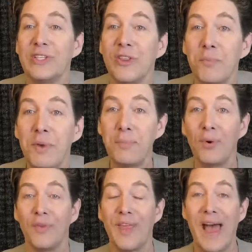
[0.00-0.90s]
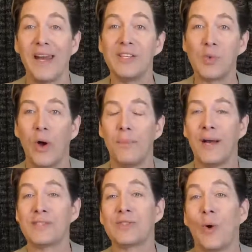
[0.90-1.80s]
to the people. That is what
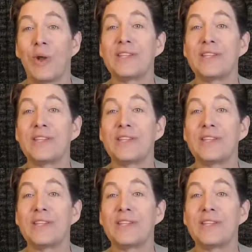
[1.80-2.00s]
my soul